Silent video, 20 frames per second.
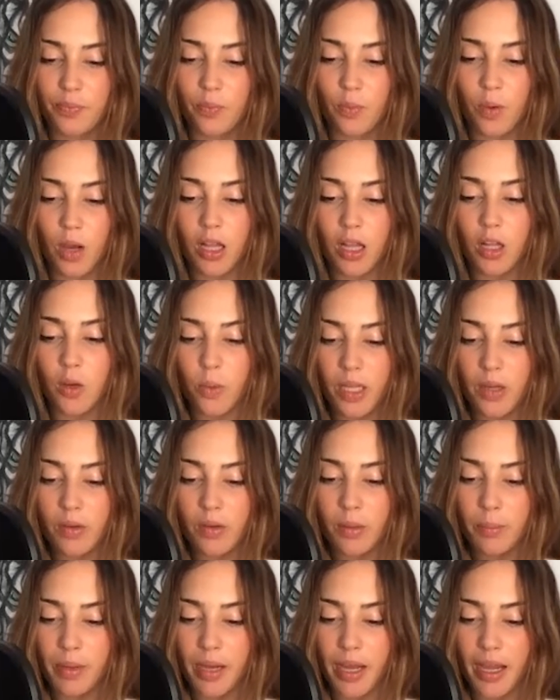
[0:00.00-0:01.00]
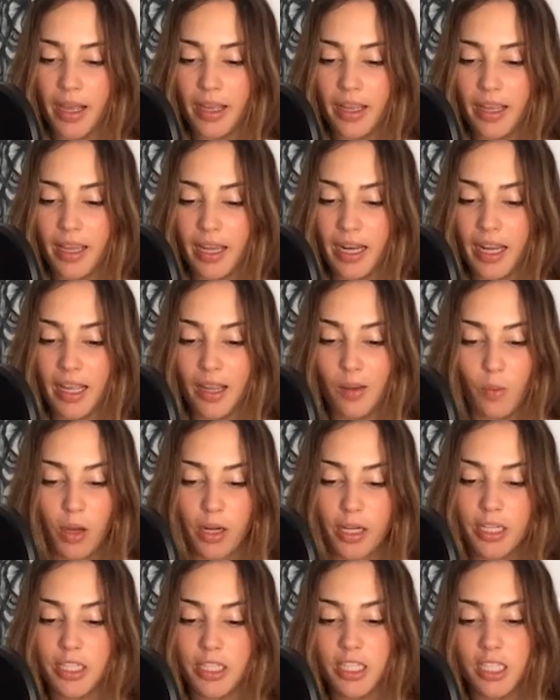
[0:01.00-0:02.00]
Well, a week went by and I
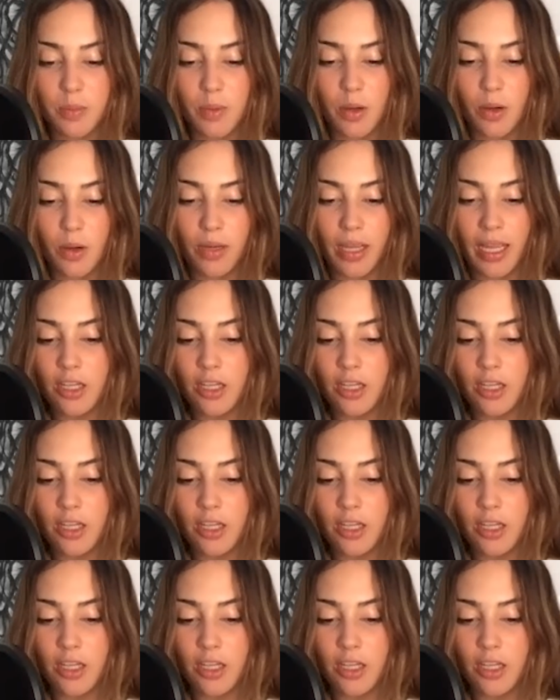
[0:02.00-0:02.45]
wanted to smoke